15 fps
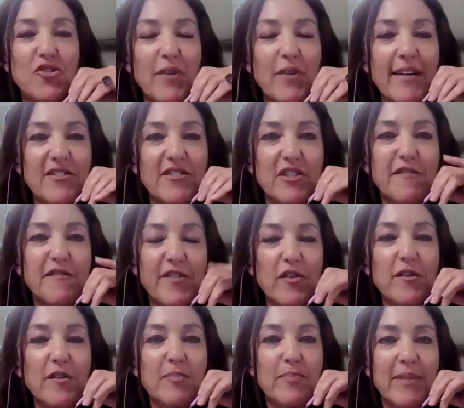you guys just
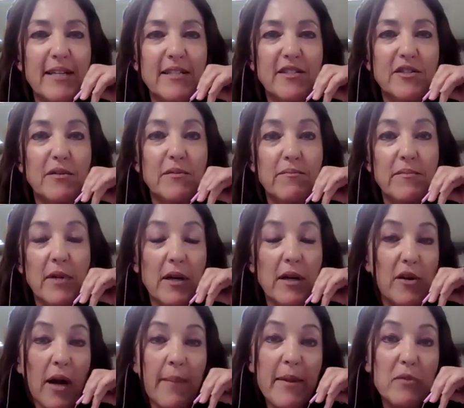fill this place?
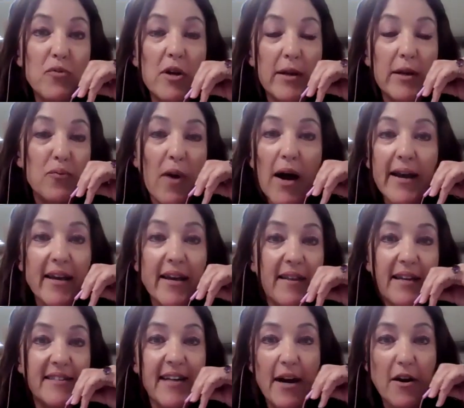I mean, really rocking
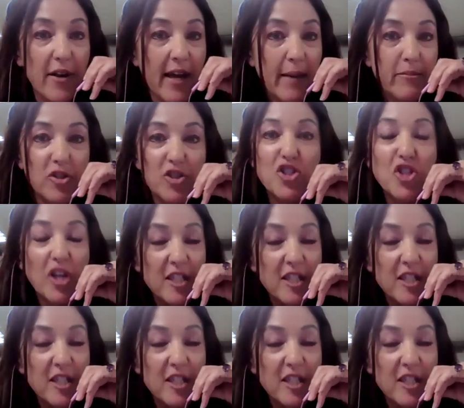the entire game, just